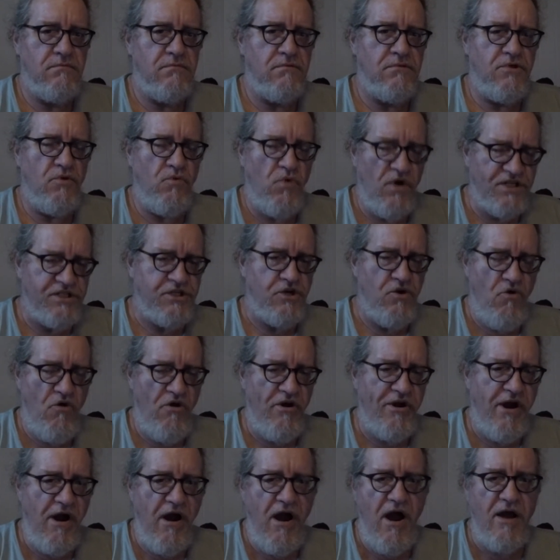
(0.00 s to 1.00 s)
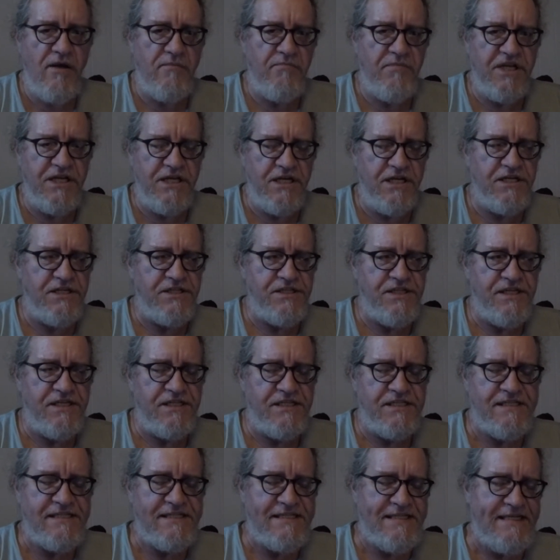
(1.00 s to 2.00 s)
to what's going on, because in
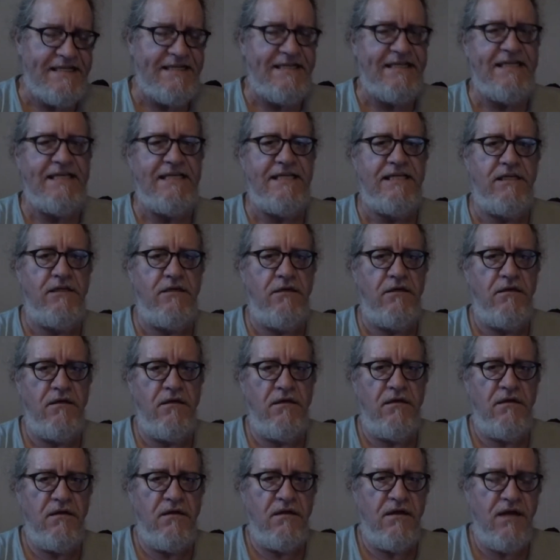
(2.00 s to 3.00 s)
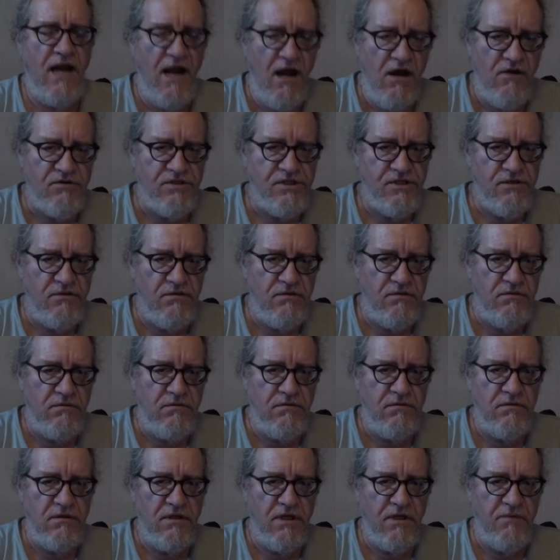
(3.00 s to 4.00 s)
City Council,
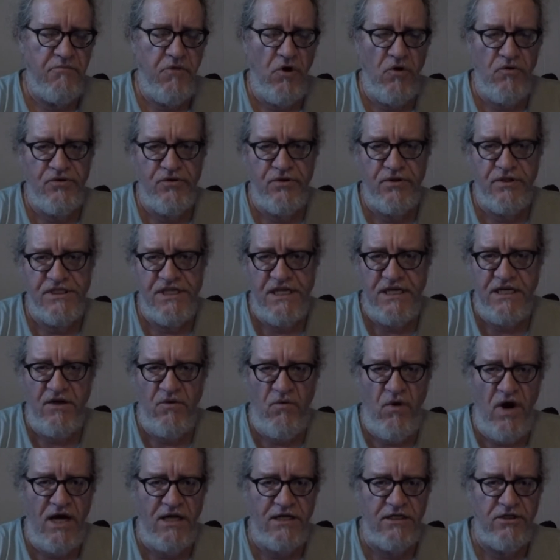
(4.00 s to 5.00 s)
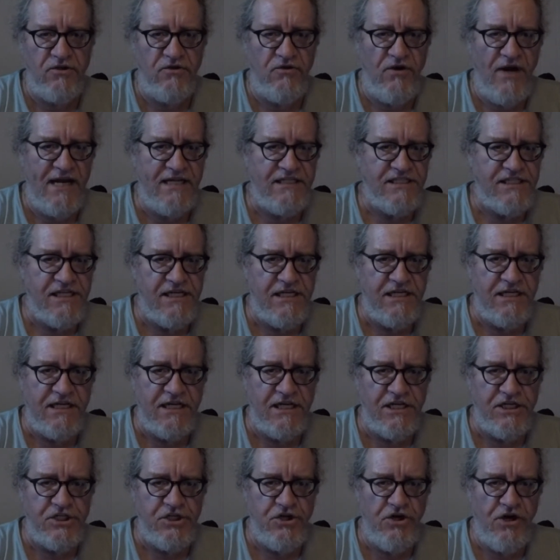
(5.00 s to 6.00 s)
in both City of Waterloo and City of
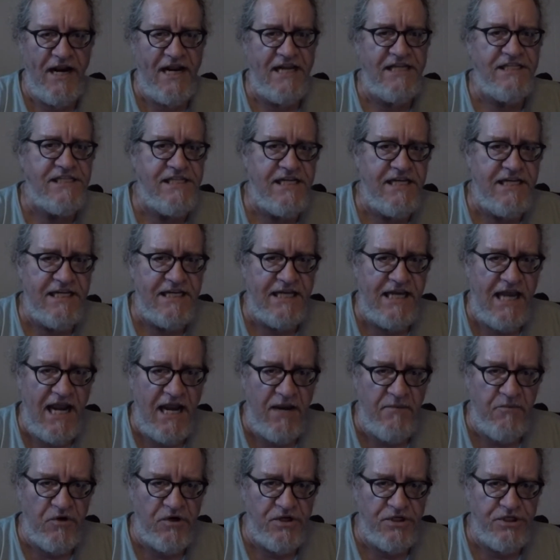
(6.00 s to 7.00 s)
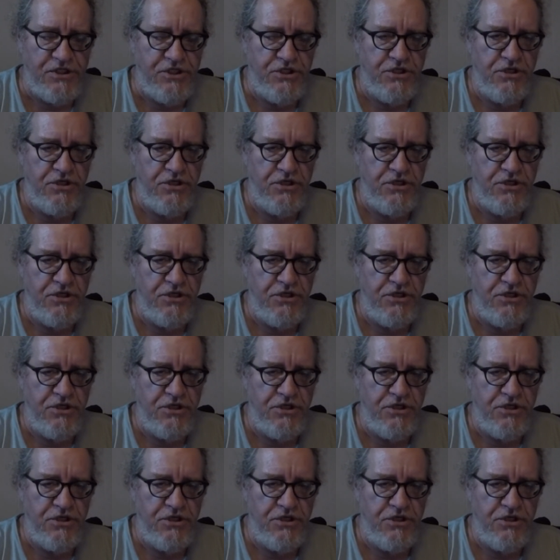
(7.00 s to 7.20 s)
Kitchener and City of Cambridge